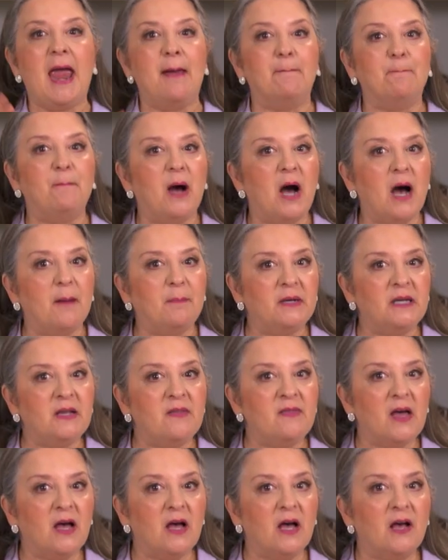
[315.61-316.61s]
and pop it
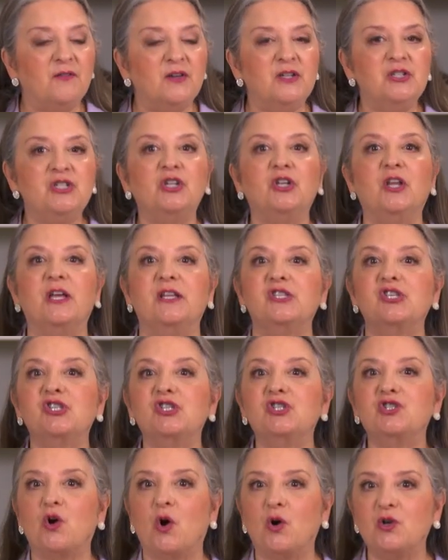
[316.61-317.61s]
in the oven till it
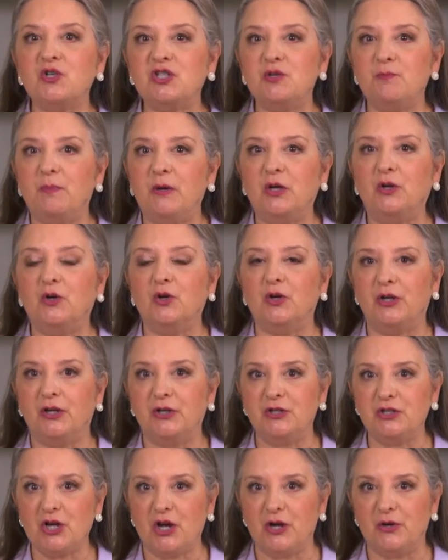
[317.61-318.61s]
starts to be good
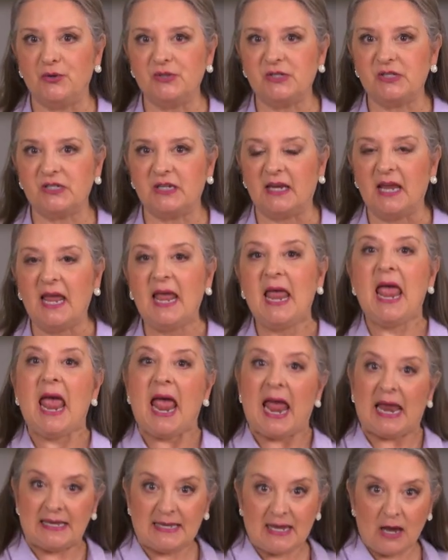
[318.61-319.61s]
and toasty.
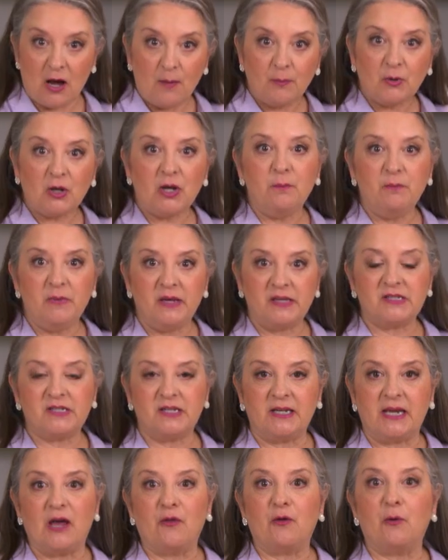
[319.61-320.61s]
And now I'm gonna mix
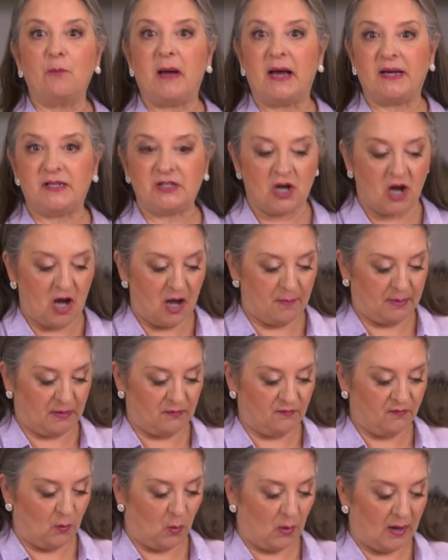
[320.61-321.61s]
together my
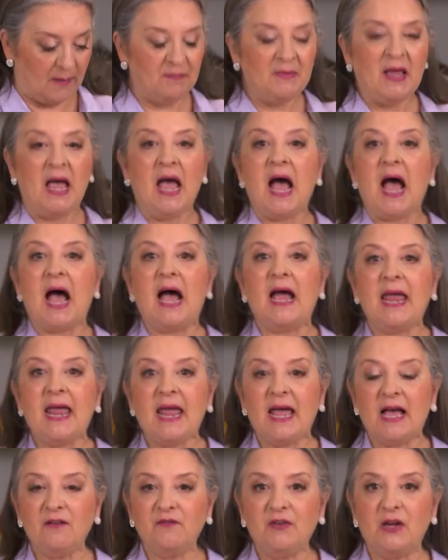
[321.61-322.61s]
topping for it. I
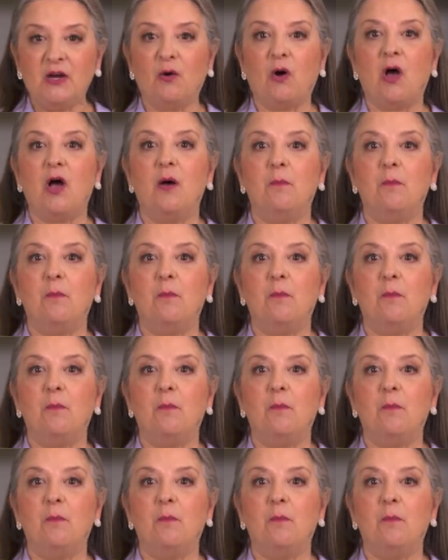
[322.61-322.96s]
have here